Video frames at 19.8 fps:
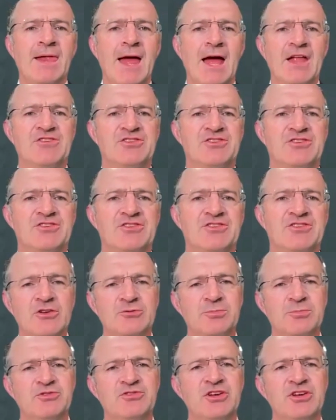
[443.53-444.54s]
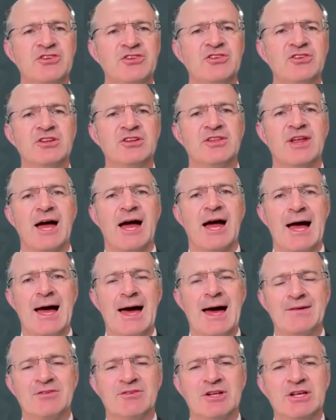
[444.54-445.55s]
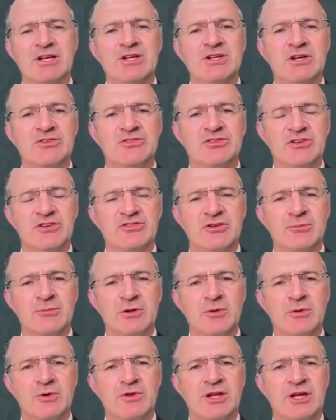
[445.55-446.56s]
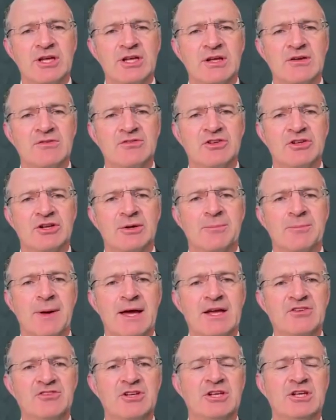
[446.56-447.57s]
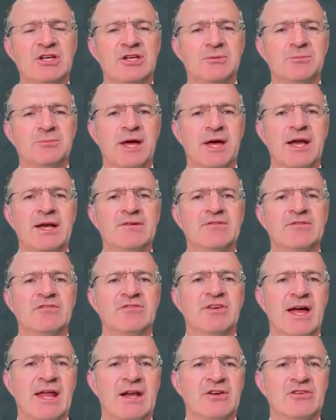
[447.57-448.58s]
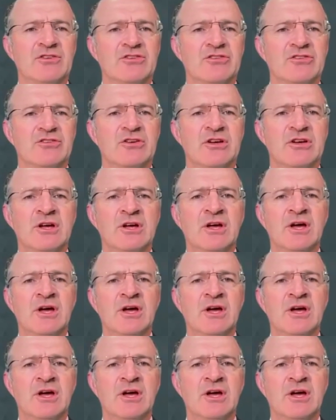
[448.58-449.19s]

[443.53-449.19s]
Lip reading: AdCella is positioned at the heart of an ecosystem that we think gives it amazing competitive advantages.